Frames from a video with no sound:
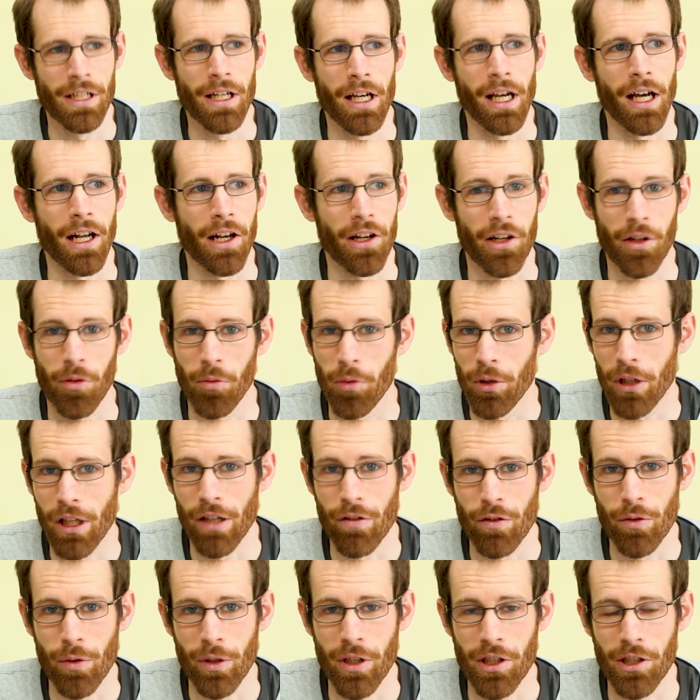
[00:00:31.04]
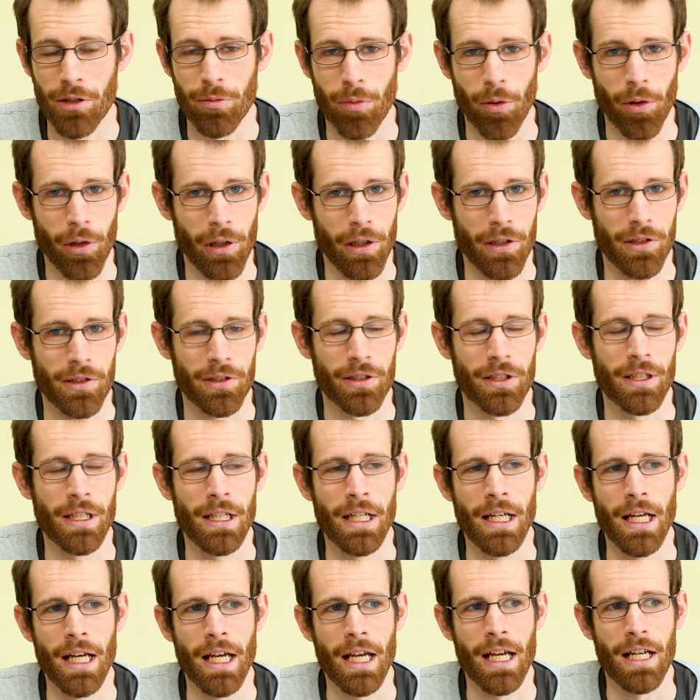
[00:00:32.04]
and I don't want to give you any spoilers.
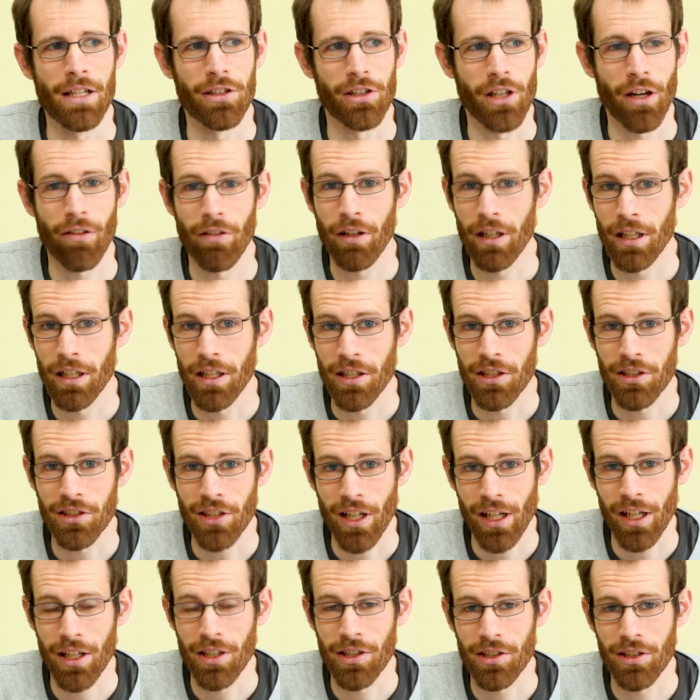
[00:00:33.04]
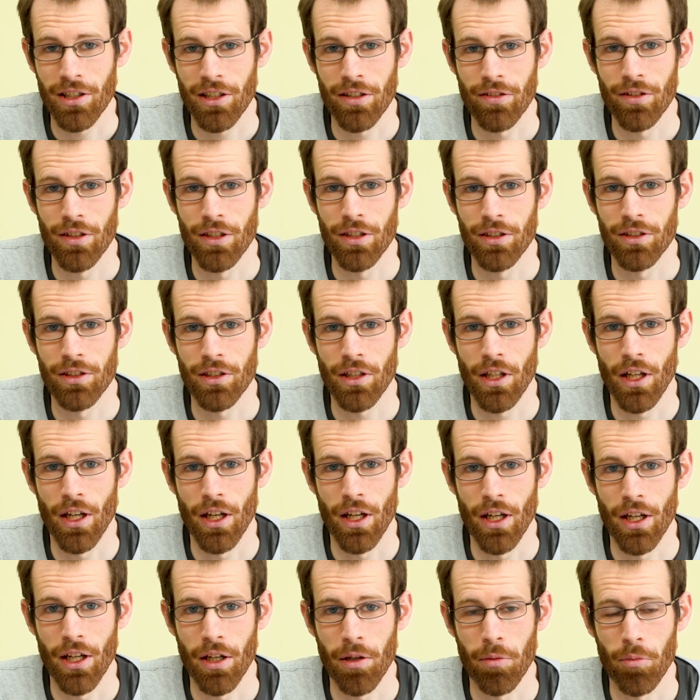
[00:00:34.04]
It's currently in its second series,
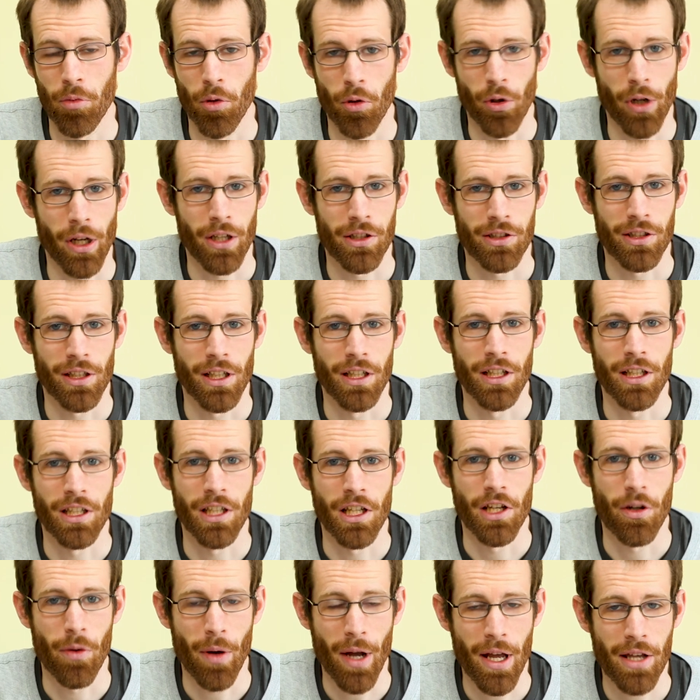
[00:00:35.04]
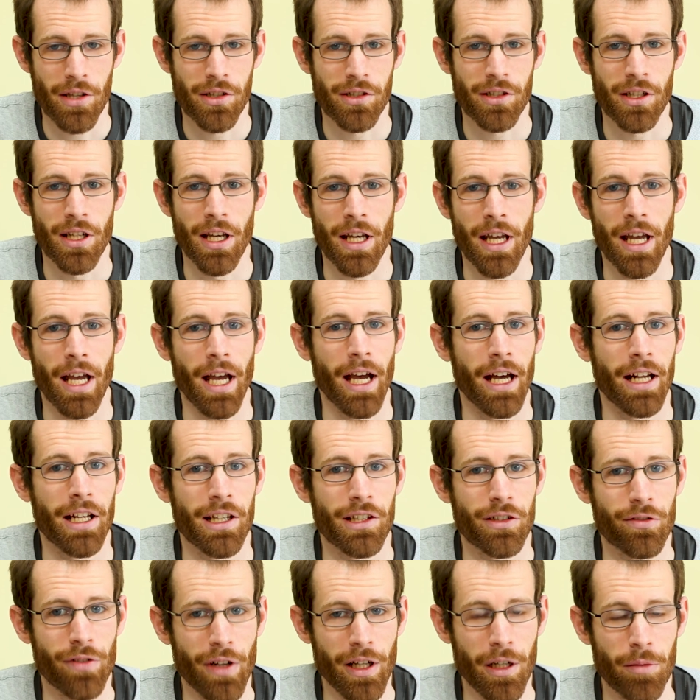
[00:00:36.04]
broadcasting in the US, and it's
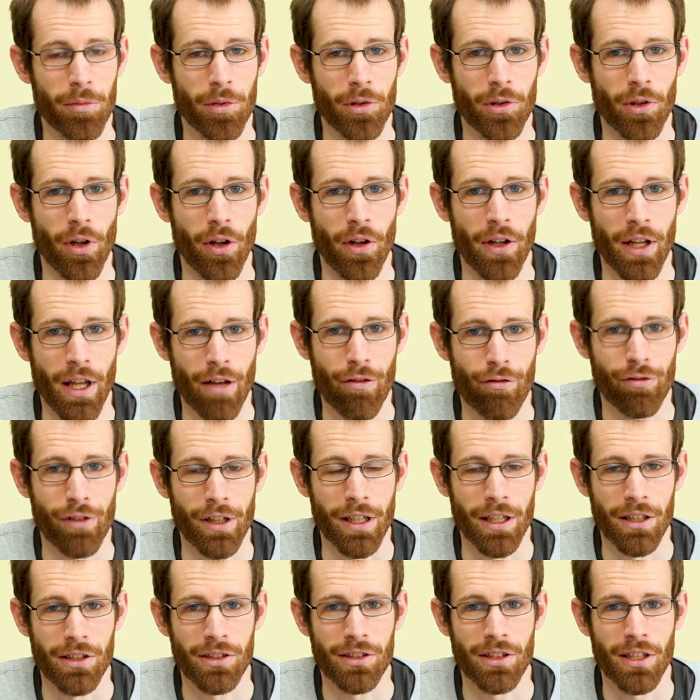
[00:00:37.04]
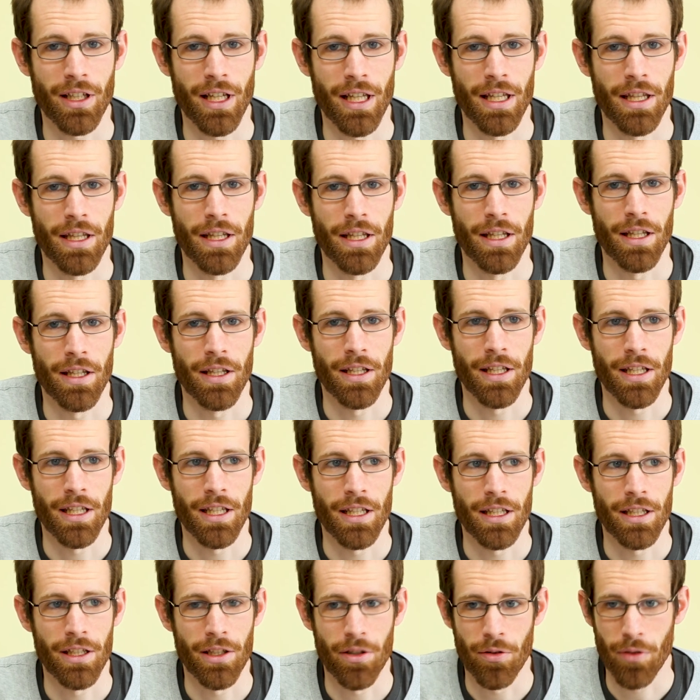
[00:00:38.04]
available on Netflix in
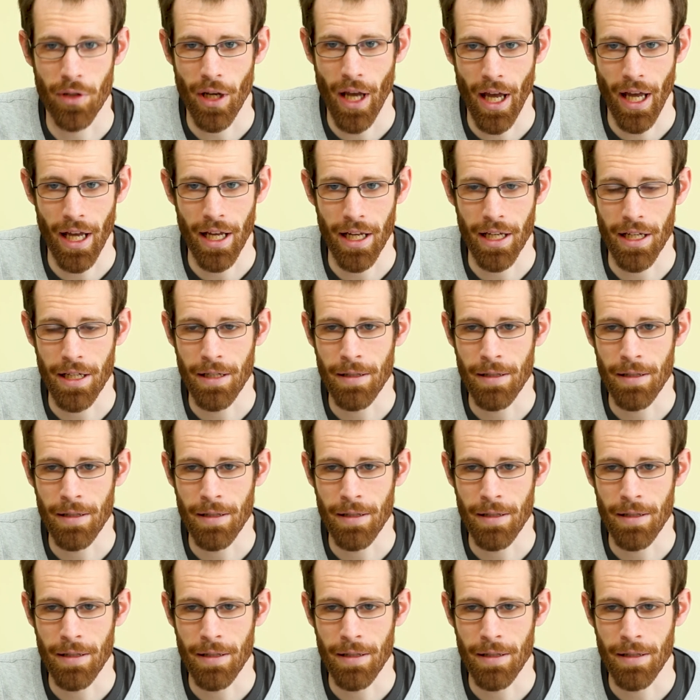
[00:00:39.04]
the UK.